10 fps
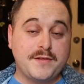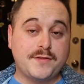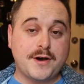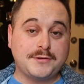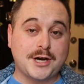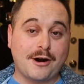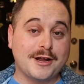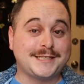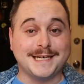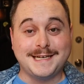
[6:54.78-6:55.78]
And though
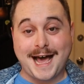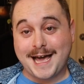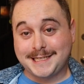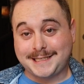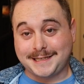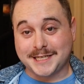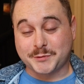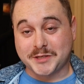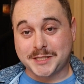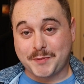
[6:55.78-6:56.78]
Tara denies that
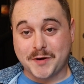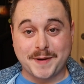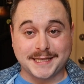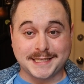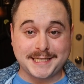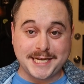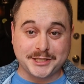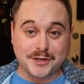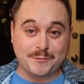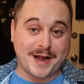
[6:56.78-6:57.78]
this was spurred by the
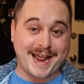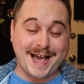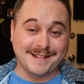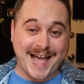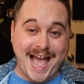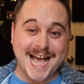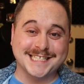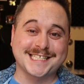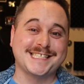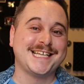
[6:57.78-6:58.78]
teacher when Elle
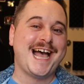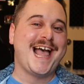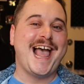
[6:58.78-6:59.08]
asks,